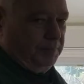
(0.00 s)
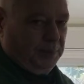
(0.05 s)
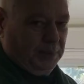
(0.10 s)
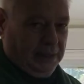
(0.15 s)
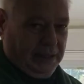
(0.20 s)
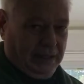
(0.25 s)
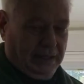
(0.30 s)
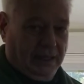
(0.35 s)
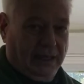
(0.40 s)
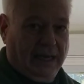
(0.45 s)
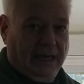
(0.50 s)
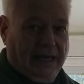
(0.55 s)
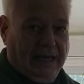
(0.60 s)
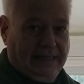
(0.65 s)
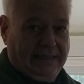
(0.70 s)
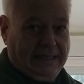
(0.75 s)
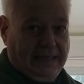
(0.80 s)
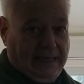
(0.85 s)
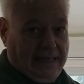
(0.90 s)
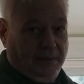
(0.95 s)
putting a high
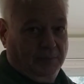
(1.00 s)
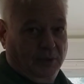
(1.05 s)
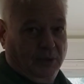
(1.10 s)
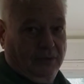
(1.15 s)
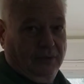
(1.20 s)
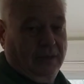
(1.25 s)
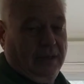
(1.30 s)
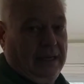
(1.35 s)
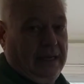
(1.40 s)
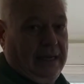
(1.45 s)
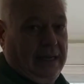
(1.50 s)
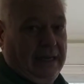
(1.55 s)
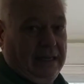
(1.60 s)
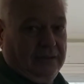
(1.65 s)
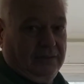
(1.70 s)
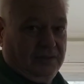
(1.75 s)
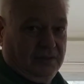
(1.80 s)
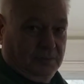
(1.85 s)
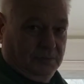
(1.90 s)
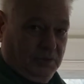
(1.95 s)
table
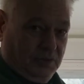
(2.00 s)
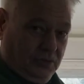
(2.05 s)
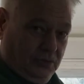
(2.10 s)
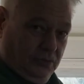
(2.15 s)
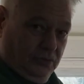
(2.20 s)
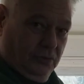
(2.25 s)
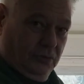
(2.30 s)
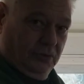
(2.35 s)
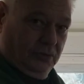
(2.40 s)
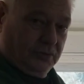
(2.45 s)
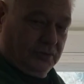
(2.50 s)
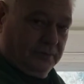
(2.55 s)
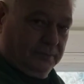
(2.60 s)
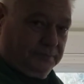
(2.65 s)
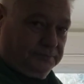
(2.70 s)
and some stools